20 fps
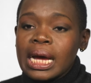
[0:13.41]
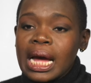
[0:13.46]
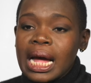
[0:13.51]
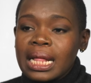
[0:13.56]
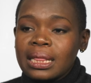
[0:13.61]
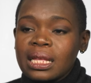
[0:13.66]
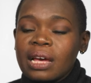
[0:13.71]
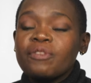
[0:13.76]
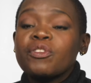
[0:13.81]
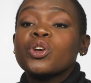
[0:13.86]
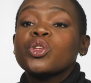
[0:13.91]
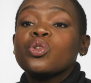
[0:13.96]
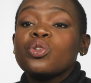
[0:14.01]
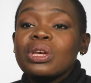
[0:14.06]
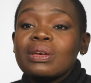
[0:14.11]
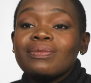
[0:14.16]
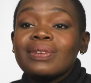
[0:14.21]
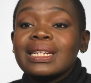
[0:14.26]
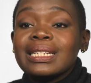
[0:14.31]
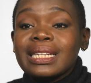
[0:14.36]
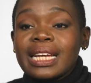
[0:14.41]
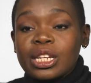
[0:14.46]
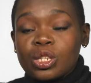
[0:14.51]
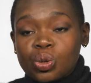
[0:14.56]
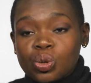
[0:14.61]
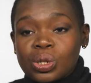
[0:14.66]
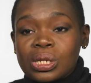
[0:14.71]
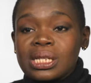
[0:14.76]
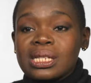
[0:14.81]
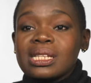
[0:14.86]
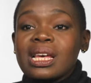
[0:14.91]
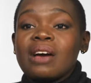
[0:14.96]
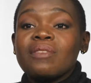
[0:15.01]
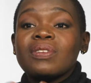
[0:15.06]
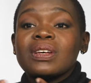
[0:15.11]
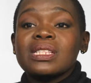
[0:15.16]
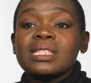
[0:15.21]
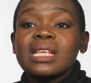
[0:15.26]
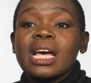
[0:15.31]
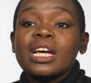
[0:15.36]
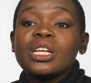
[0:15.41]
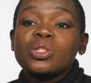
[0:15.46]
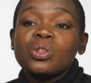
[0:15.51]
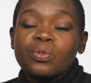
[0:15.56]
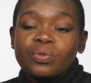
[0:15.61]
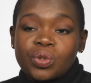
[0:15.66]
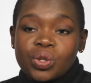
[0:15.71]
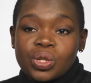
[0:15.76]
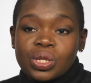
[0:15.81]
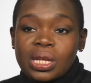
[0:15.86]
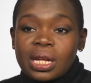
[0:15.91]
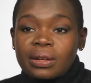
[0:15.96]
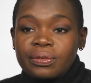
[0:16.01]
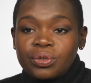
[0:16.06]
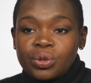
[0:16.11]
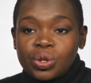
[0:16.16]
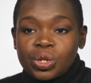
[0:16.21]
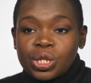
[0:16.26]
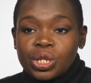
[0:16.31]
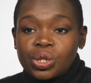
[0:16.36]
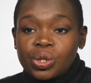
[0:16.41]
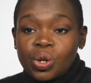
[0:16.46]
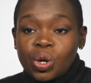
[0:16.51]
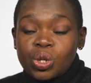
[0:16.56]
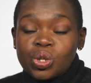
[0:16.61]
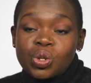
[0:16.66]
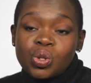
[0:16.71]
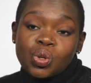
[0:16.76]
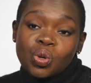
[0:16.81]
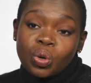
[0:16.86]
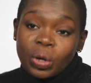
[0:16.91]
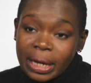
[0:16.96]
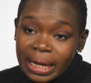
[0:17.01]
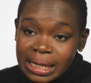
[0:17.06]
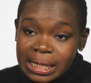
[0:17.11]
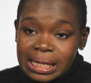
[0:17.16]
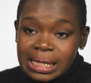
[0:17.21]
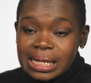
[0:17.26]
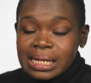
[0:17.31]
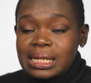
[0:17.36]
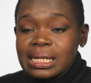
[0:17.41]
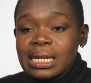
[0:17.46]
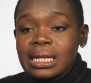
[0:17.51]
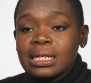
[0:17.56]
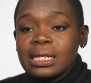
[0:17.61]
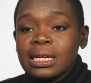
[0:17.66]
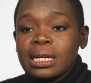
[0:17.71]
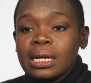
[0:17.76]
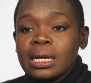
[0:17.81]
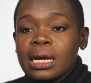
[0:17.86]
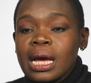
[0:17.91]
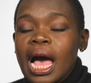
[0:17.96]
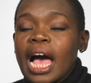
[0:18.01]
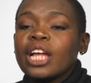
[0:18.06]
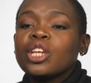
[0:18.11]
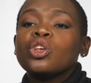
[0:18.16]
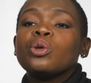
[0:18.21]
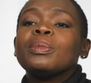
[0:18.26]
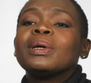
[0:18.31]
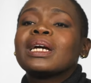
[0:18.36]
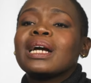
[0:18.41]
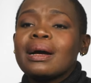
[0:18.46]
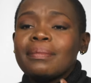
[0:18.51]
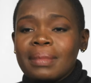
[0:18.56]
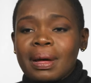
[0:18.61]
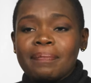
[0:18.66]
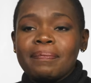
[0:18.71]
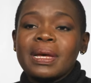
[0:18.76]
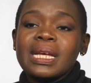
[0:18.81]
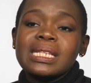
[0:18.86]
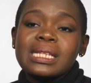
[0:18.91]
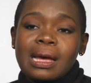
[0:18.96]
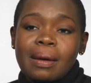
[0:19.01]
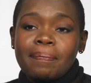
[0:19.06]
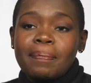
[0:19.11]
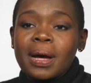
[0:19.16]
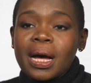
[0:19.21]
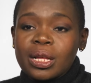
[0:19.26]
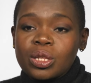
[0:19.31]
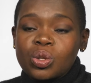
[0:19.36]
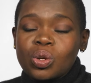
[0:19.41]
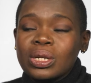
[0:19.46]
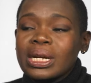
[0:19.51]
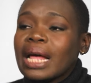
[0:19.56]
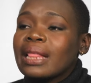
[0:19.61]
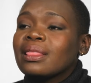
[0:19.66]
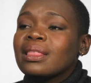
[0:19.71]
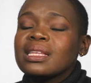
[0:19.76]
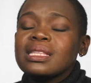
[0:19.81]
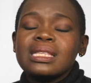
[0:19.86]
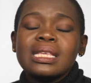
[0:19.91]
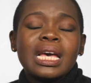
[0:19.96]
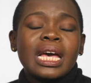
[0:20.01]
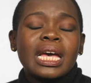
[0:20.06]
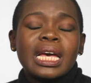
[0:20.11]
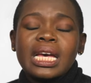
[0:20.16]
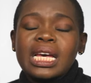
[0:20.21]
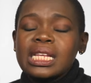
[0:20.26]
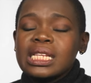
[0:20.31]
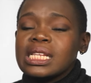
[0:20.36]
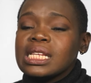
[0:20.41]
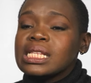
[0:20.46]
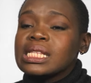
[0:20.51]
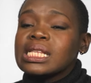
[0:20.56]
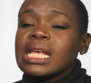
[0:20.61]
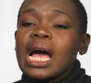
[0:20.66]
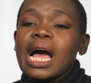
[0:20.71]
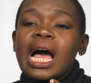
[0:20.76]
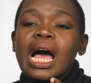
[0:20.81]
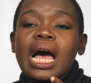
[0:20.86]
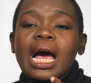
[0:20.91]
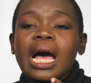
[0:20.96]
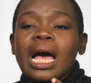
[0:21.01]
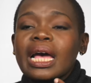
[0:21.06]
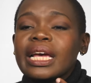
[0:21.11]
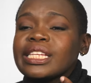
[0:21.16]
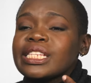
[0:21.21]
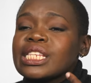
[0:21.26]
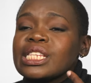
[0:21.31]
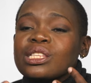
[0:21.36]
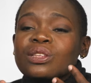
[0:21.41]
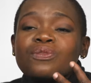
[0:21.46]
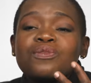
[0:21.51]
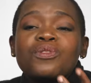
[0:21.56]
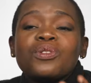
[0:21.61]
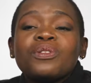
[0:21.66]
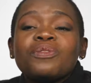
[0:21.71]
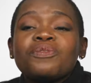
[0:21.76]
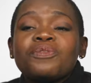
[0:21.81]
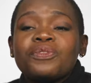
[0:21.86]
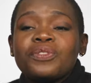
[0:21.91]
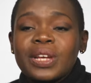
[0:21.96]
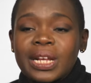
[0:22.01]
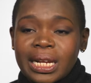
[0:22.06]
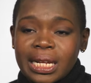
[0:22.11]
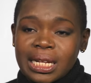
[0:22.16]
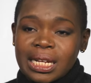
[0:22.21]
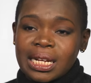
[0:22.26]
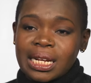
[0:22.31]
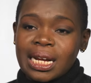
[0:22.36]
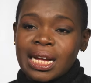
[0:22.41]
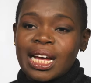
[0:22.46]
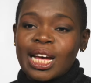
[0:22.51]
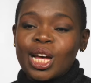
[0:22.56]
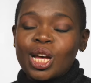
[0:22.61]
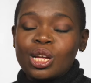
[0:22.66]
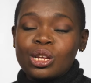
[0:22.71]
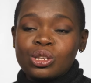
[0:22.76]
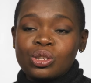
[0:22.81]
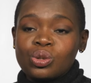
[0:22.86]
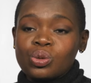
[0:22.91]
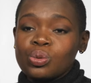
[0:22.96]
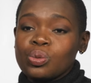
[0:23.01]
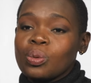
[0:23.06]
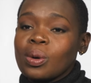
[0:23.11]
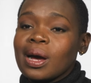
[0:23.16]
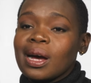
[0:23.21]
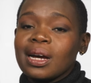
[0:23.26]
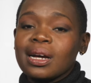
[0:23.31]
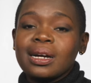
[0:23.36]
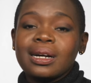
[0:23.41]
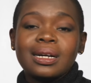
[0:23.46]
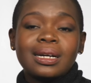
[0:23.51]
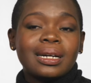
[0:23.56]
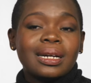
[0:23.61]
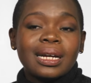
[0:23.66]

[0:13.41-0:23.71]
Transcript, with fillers: and therefore you even get to discover sides of yourself you did not know existed, and you become a better person. And it is fulfilling to work